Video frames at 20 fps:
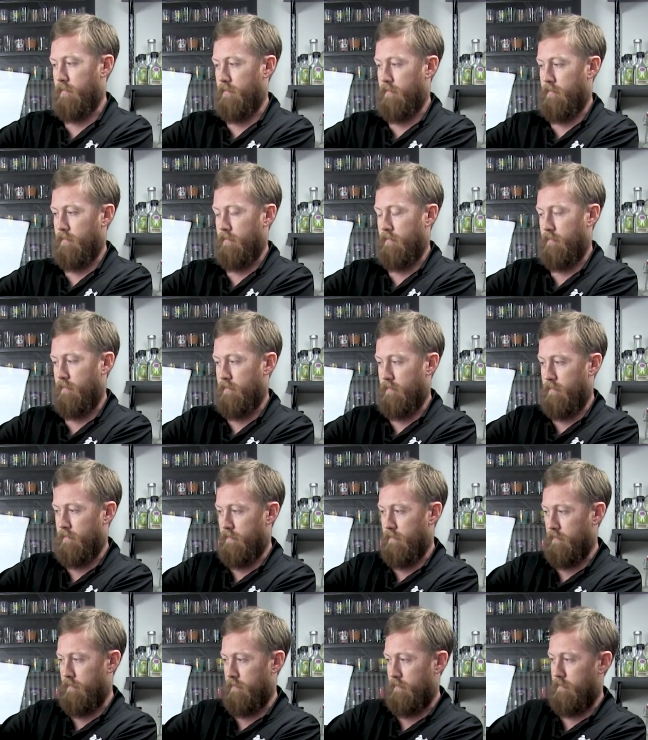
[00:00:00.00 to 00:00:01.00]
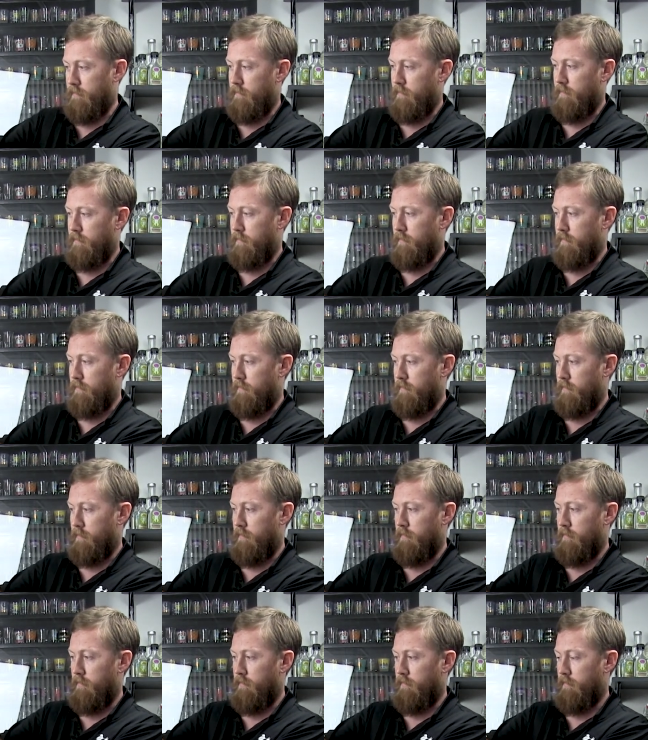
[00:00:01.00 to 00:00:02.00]

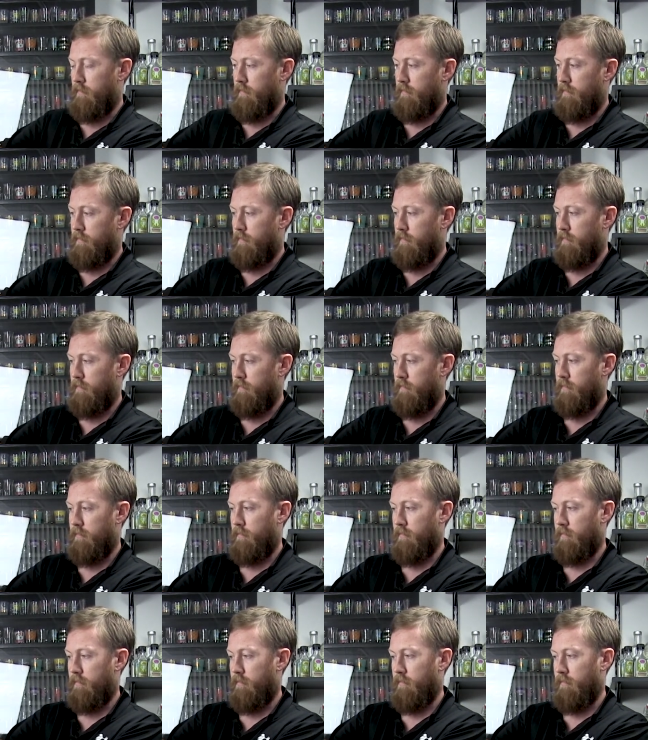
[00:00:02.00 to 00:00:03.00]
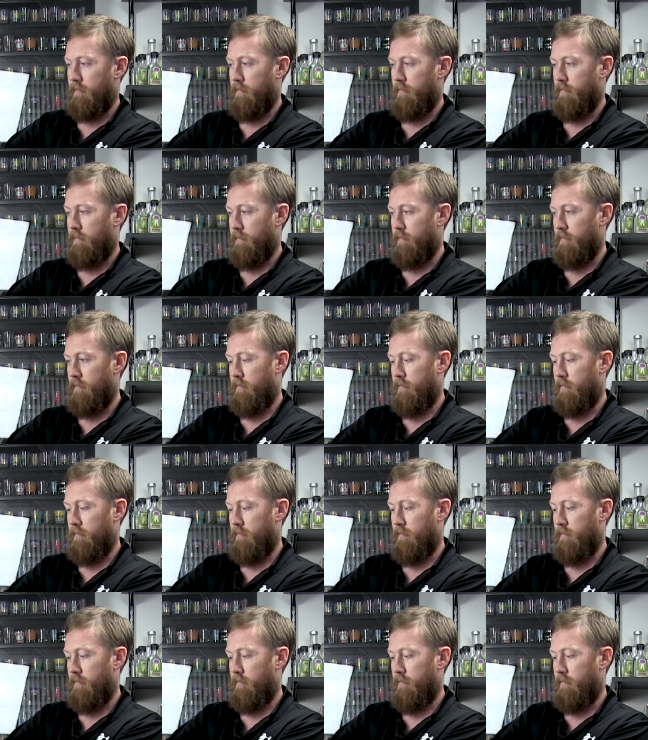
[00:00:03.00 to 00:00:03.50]
Nobody speaks.